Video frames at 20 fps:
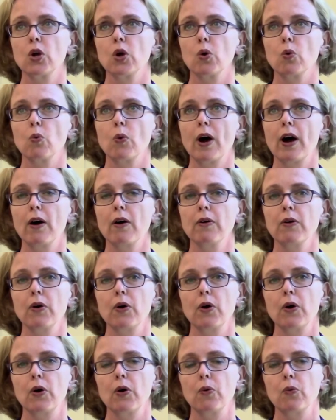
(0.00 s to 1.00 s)
Well,
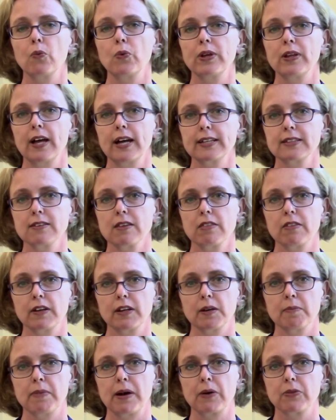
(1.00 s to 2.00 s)
we like to think
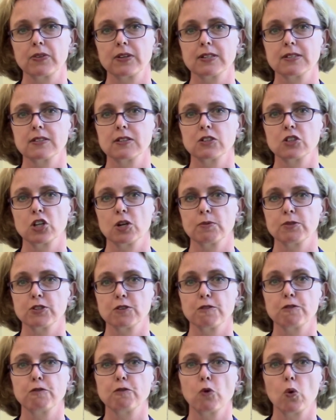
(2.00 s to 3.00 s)
about this in terms of
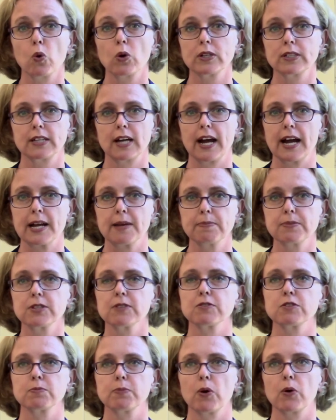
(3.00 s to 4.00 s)
4 types of
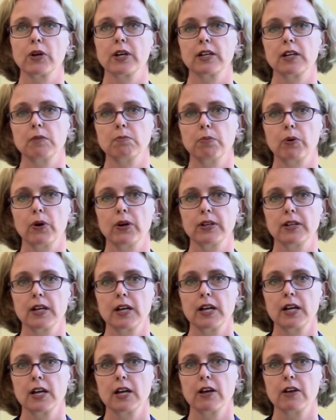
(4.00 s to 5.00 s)
spoken input.
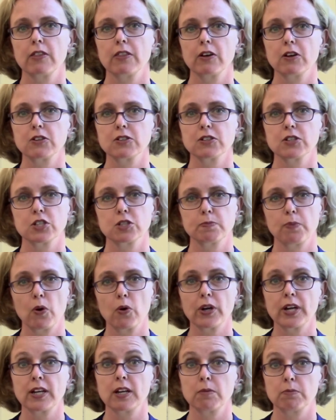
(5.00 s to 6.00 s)
There's the
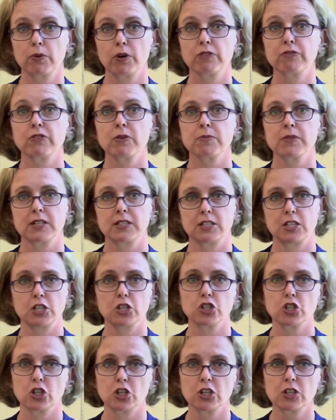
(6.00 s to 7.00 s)
spoken input from the
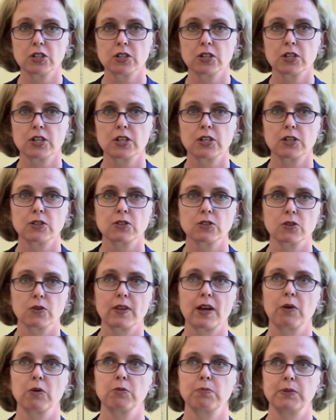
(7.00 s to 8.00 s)
teacher, so
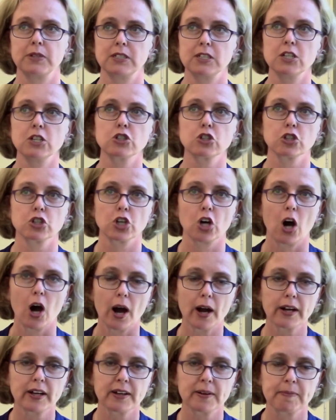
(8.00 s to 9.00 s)
that would be teacher
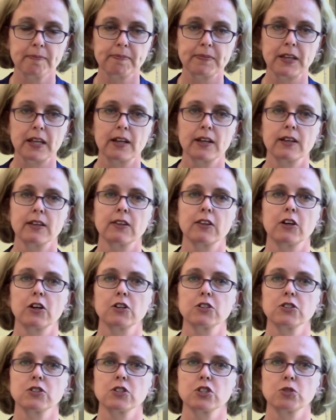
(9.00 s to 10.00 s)
talk.
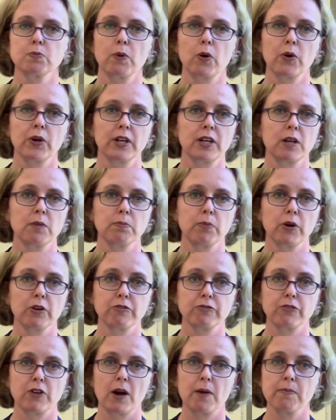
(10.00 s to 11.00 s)
There's the spoken input
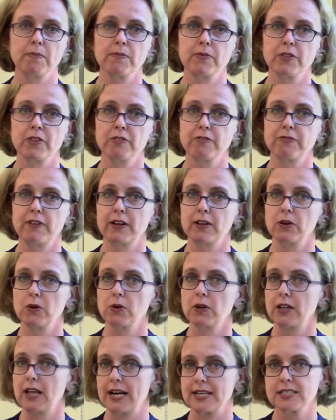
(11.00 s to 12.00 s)
from the fellow
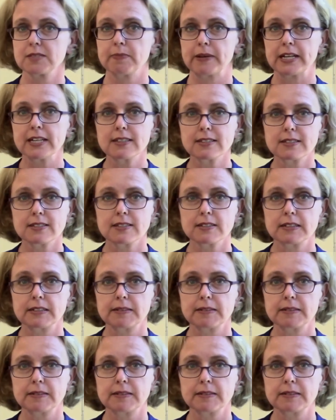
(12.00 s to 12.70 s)
classmates.